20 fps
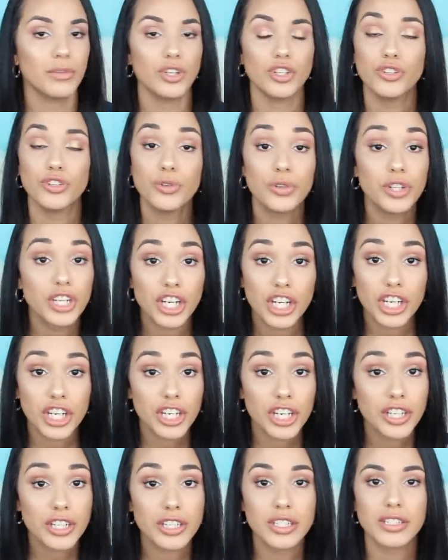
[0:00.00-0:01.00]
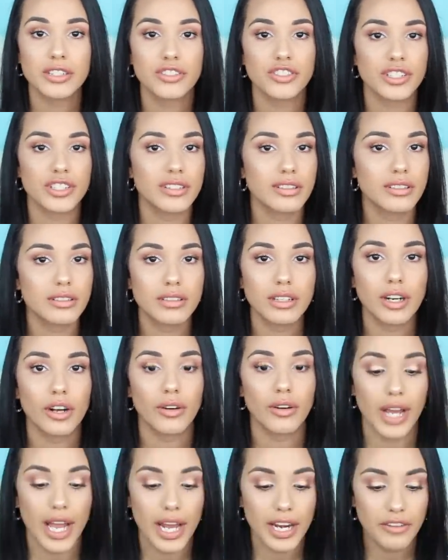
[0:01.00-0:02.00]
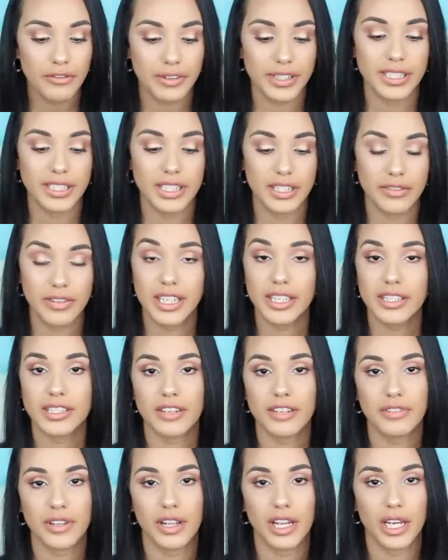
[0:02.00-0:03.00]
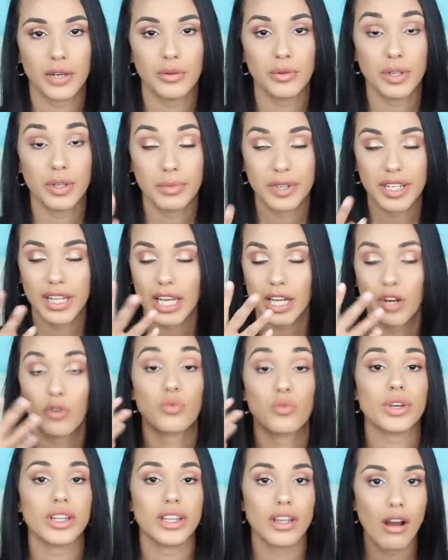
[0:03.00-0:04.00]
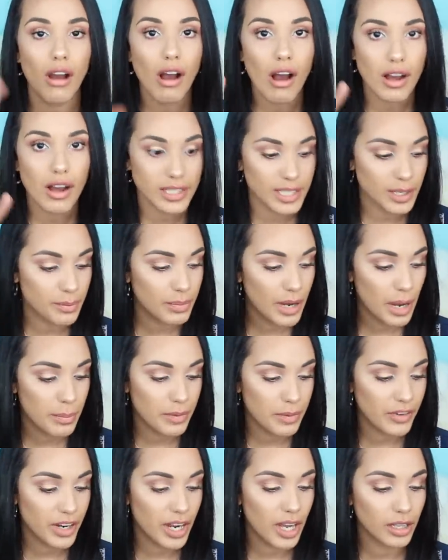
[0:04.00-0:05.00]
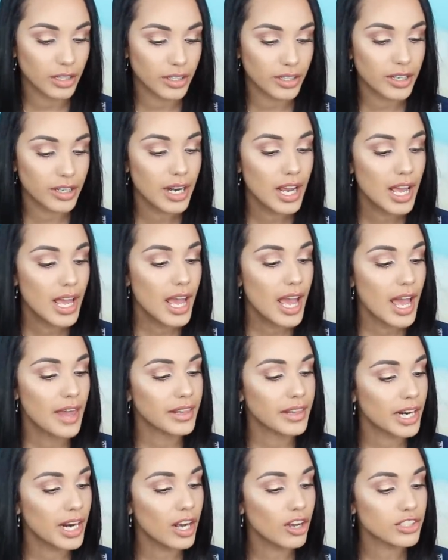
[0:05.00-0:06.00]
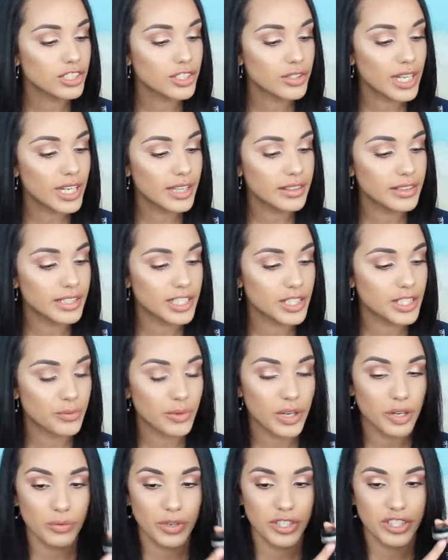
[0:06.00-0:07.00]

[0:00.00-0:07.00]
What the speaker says: New Year's, just, you know, any festivities. I feel like it would be like a really awesome pop of color. And then I also got this one,